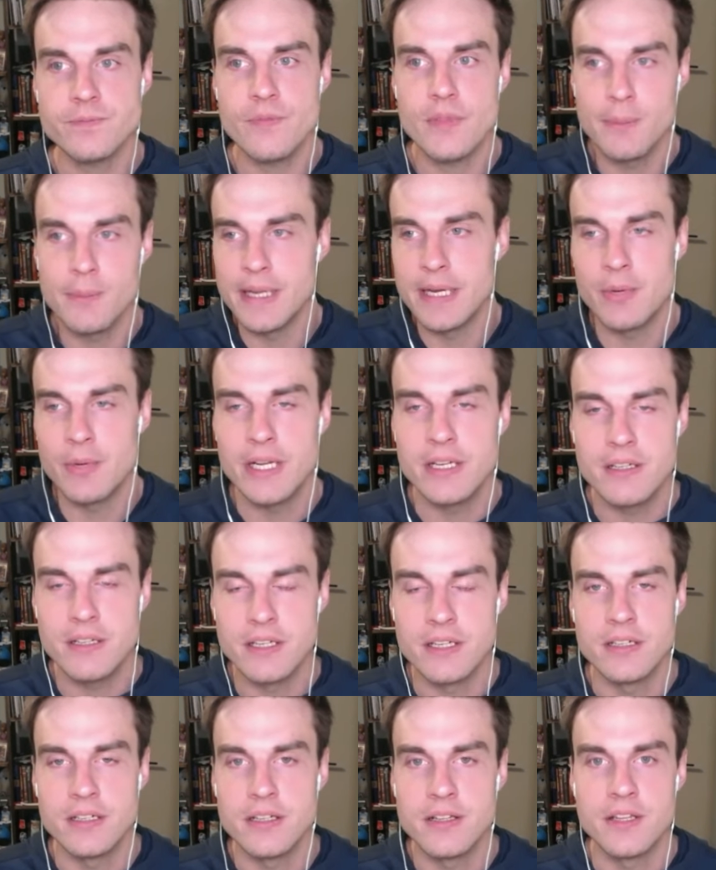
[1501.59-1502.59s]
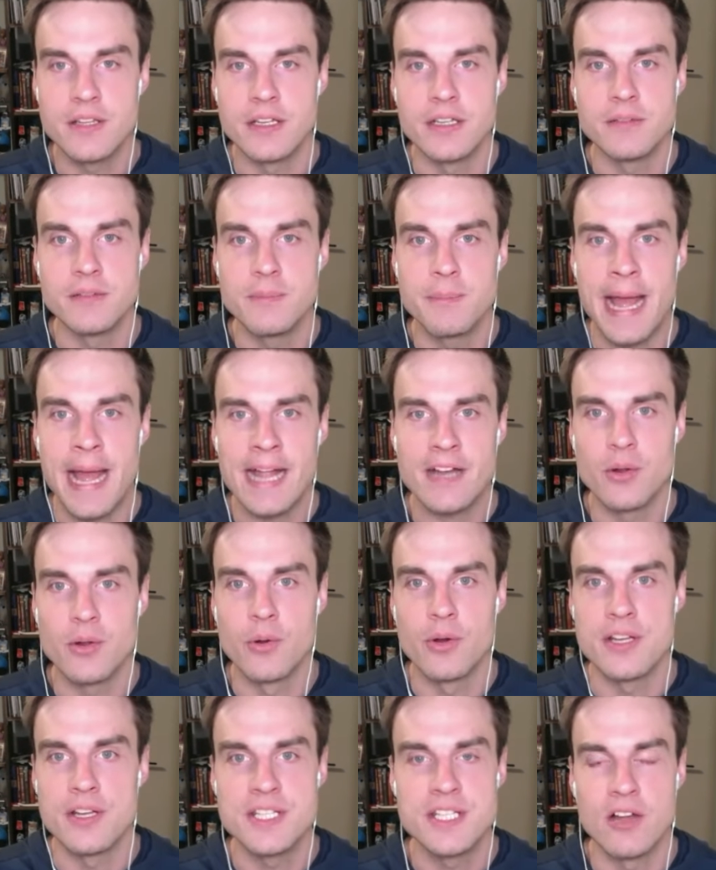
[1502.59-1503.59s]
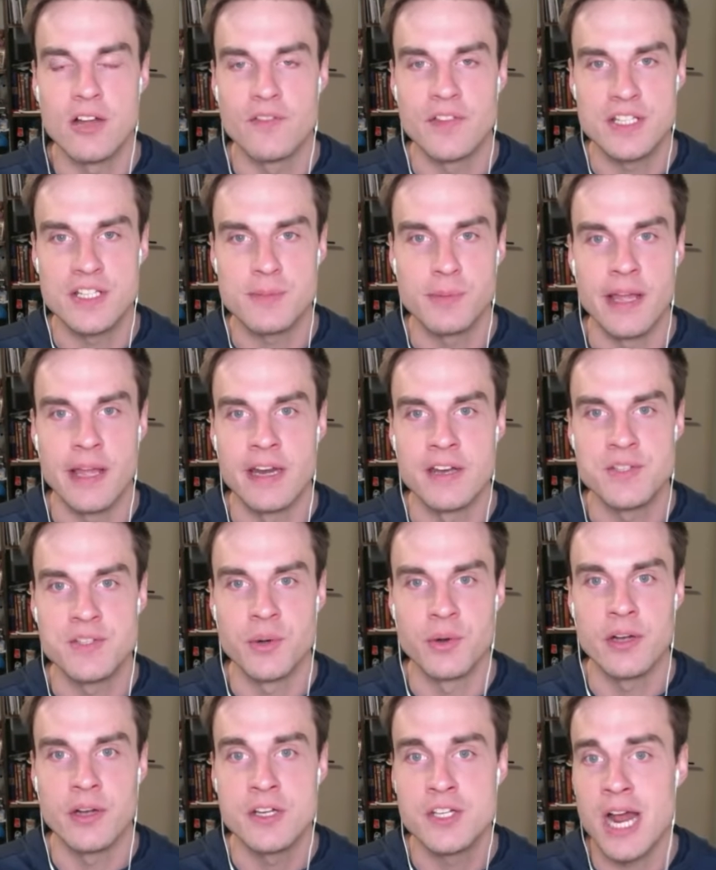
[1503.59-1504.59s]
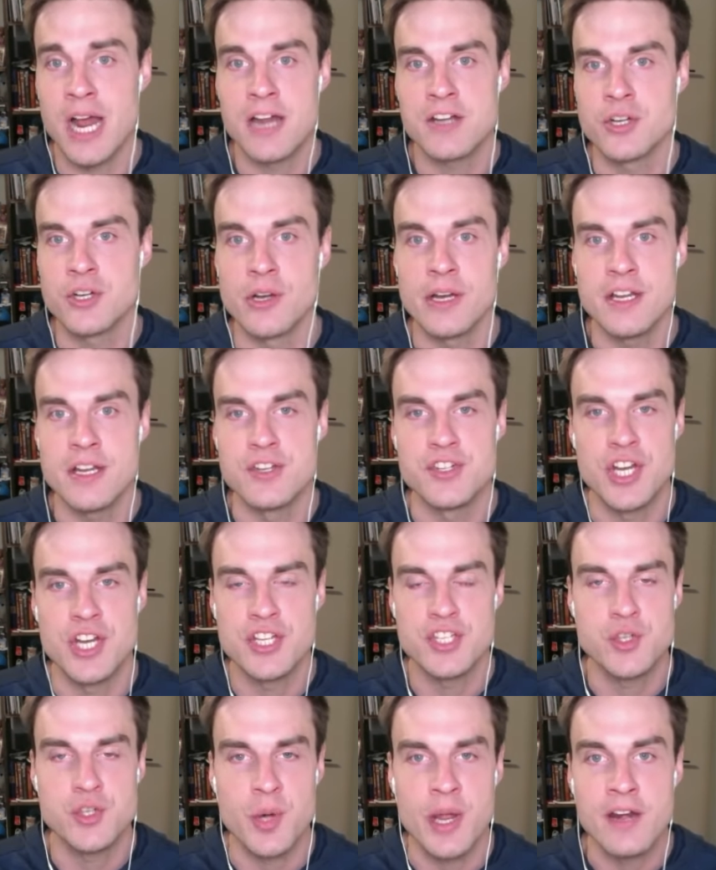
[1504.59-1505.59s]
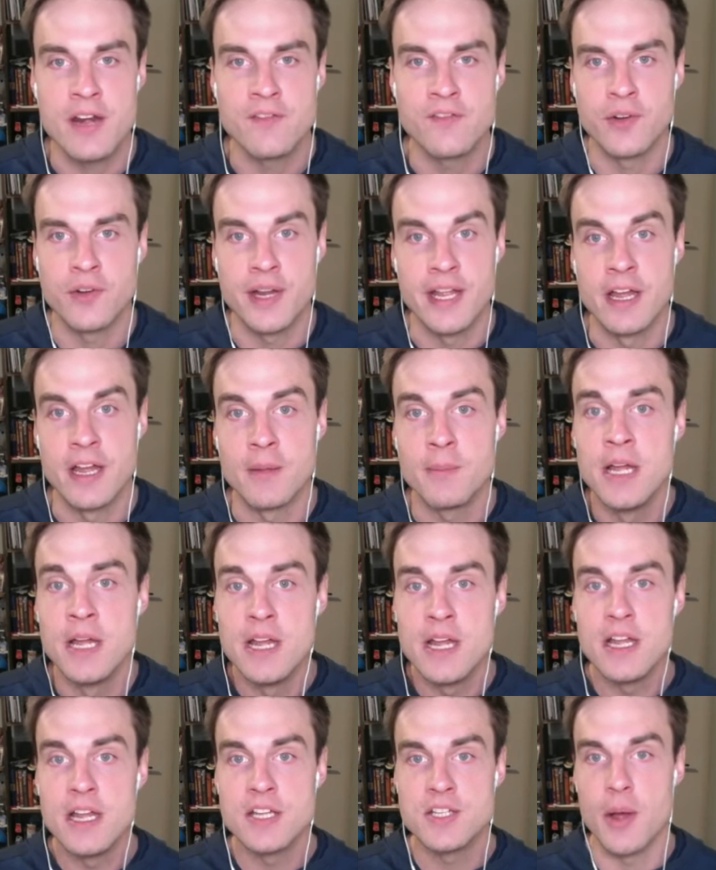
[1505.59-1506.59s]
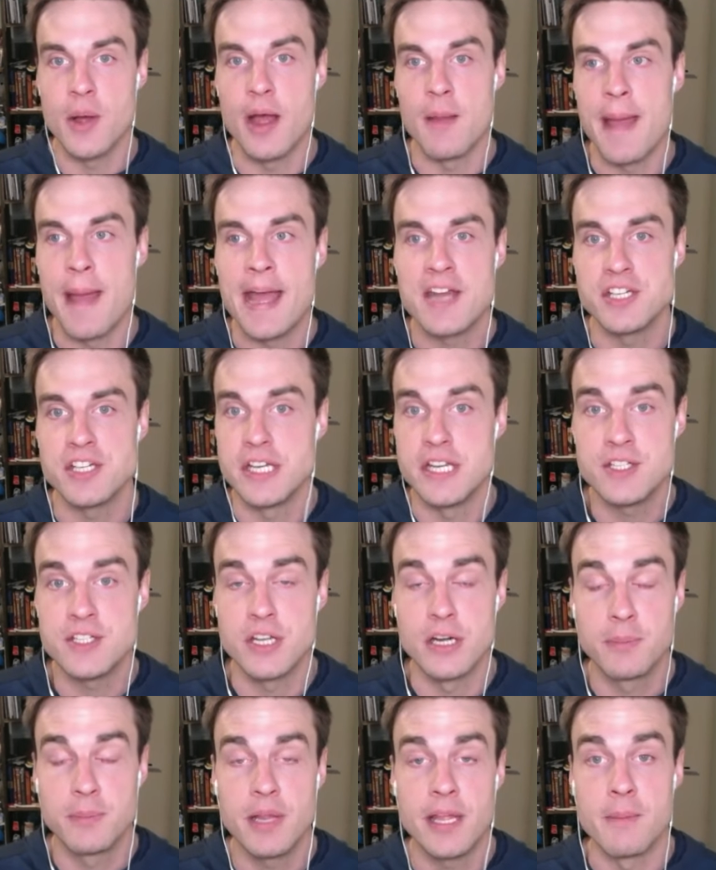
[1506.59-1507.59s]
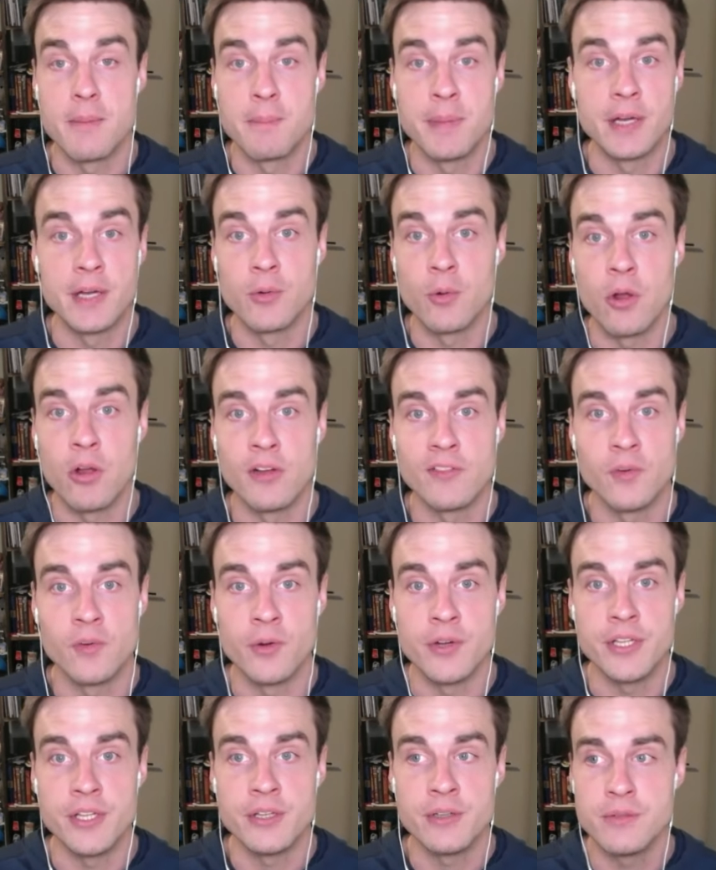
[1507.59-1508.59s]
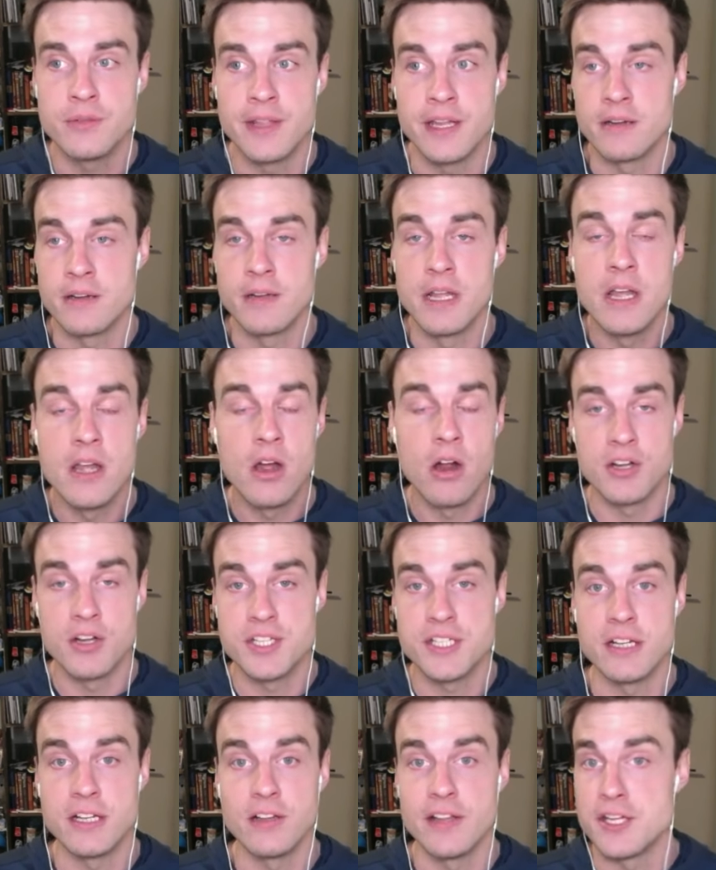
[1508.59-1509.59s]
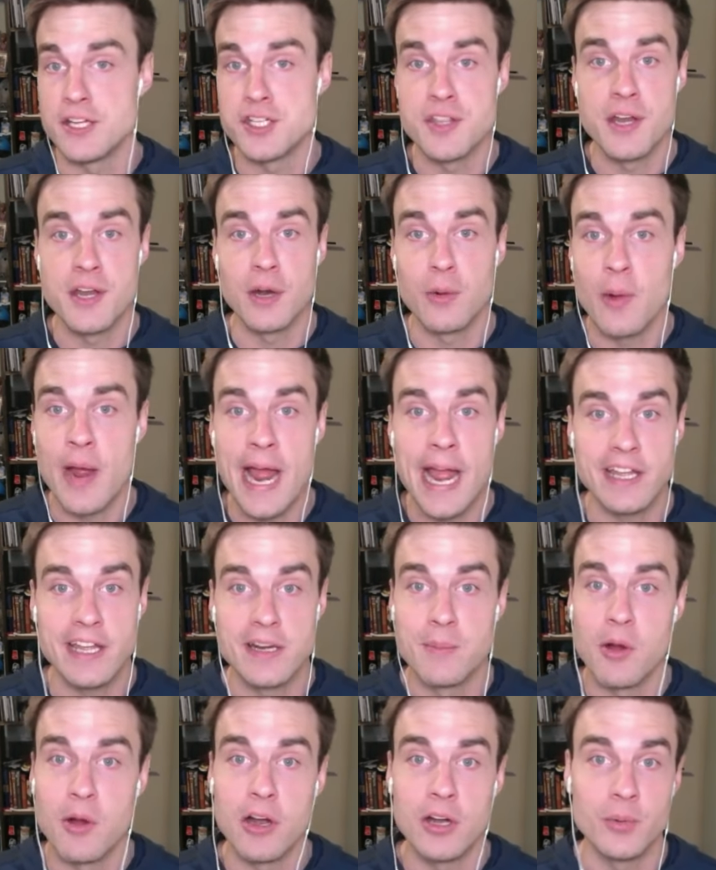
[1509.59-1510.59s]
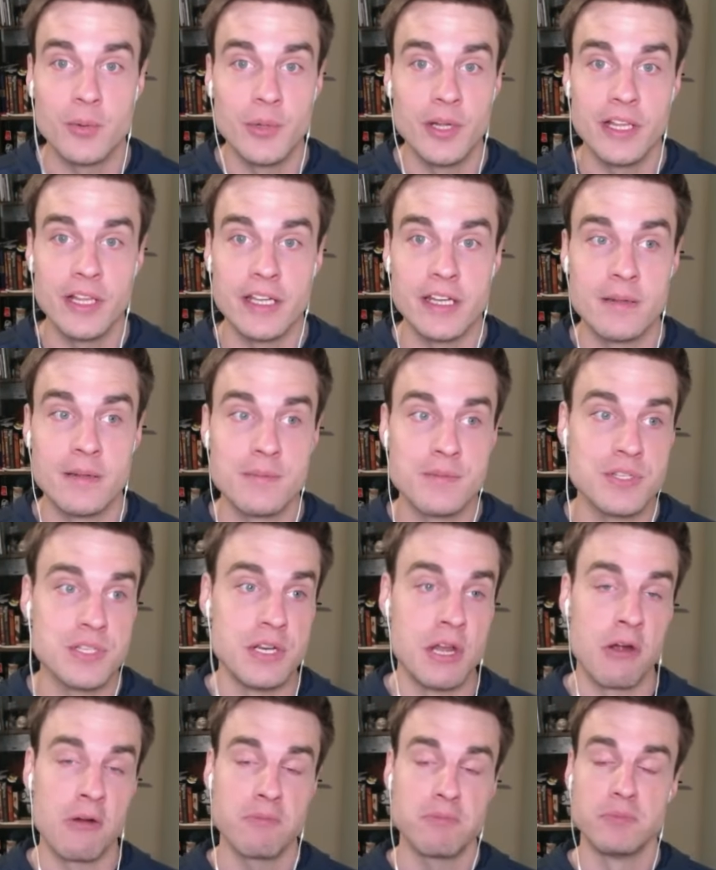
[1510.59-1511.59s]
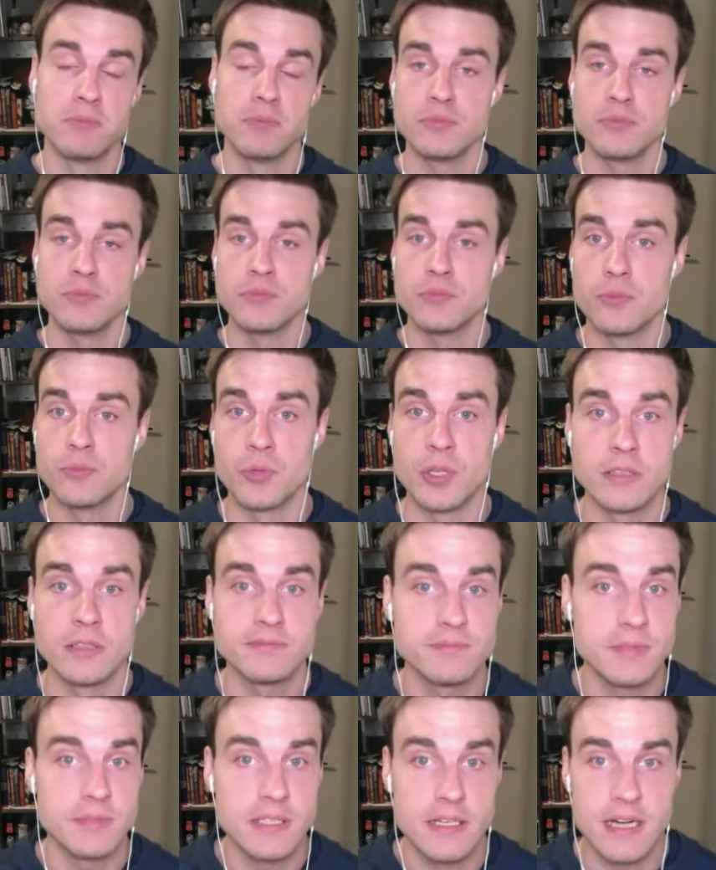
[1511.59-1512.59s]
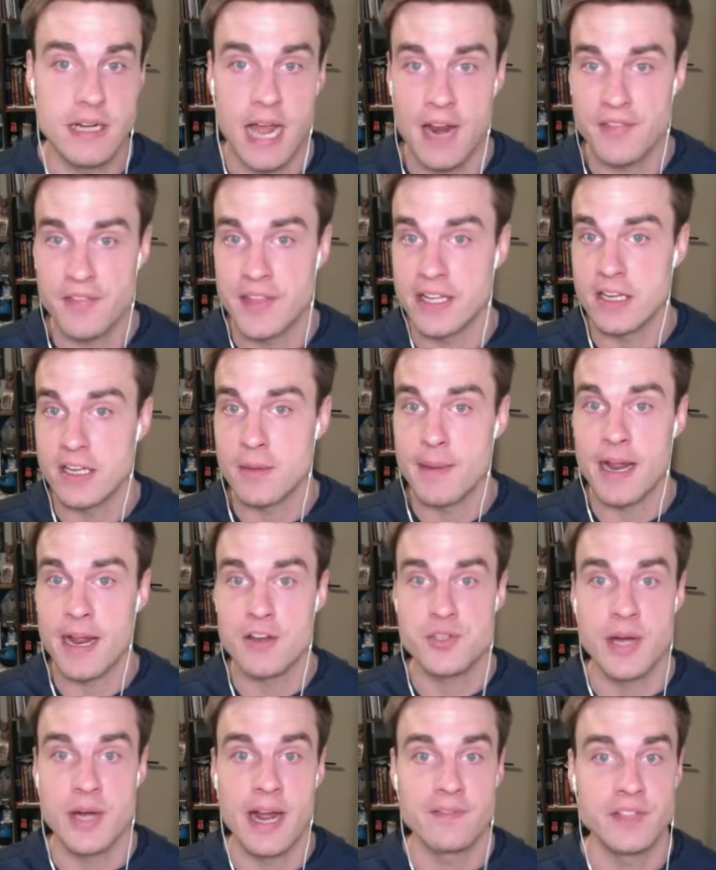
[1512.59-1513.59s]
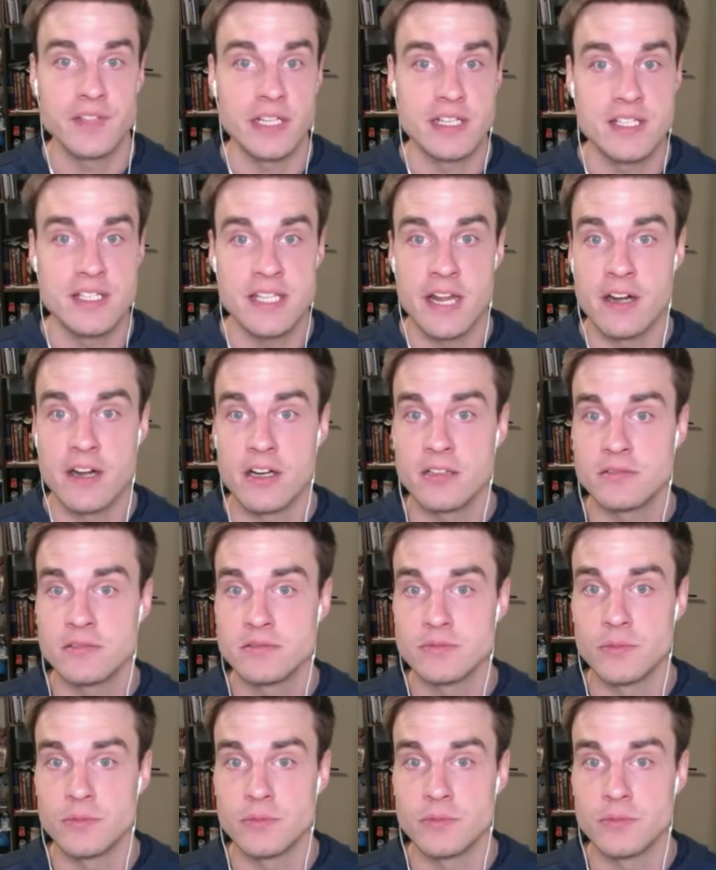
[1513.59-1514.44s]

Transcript: I mean, the the, the backcourt is self-explanatory. Josh Green, you just traded for him, so I imagine he's going to play a big role for you. They are still hitching their wagon to Mark Williams. Nope, we're not thinking about drafting a center.